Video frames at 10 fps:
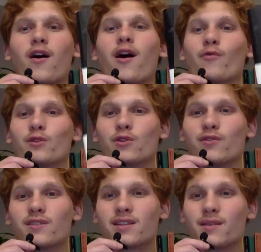Awe
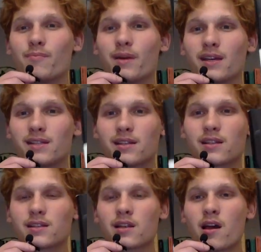Returning to the
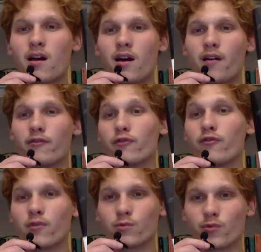Basics of
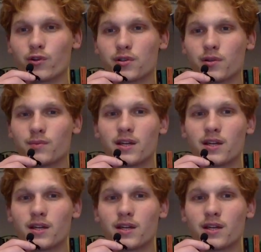Reformed Worship.